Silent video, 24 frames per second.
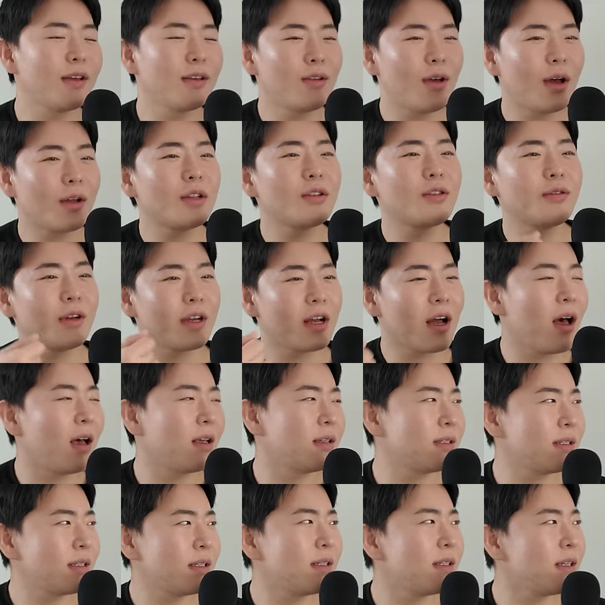uh, you have to do it
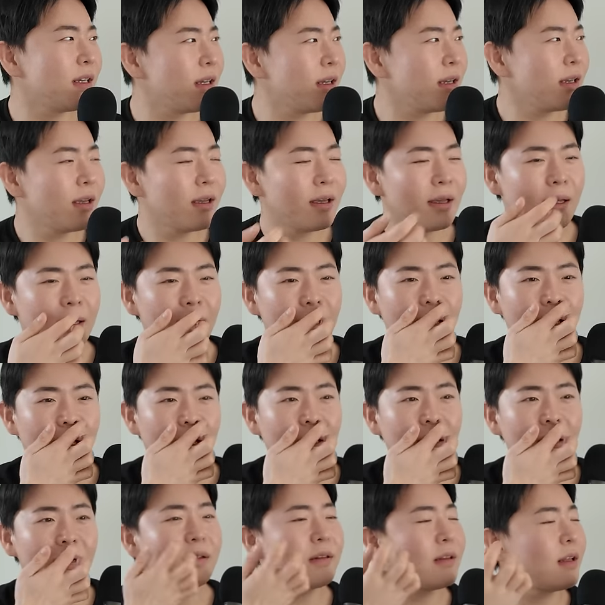constantly. Yeah. I
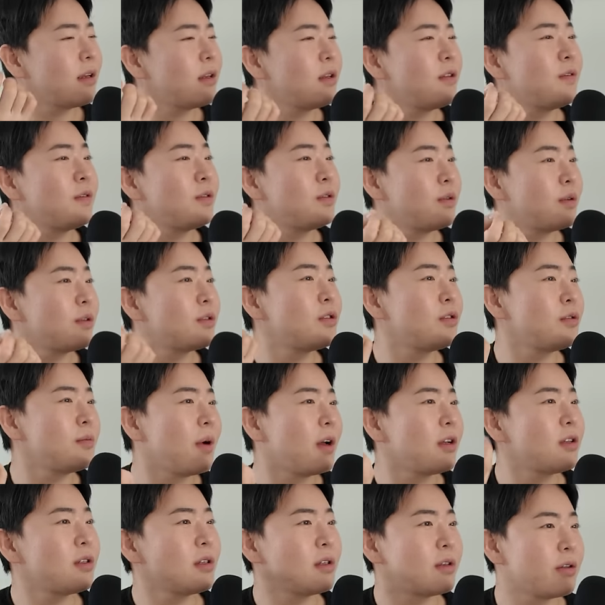heard that if you do it too
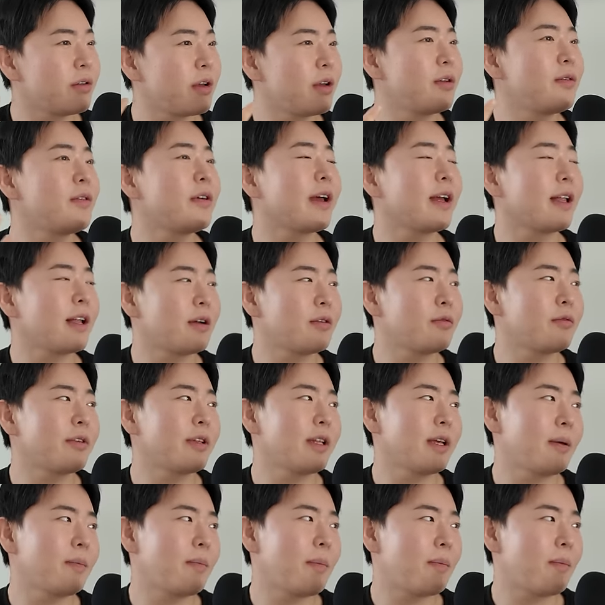much, then you you'll get a
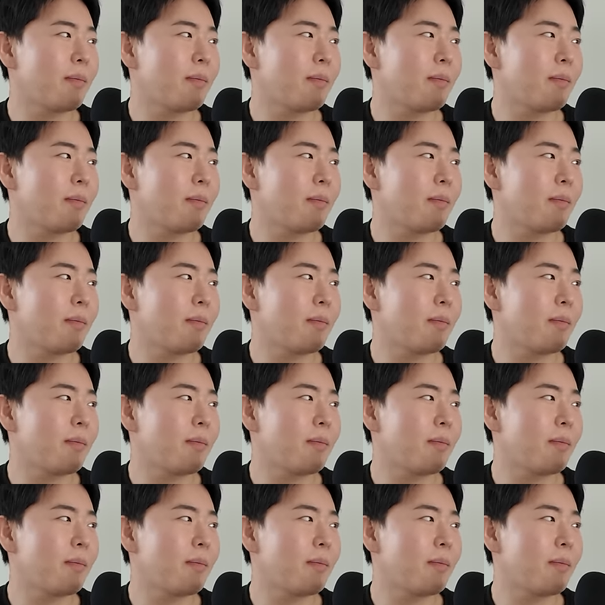really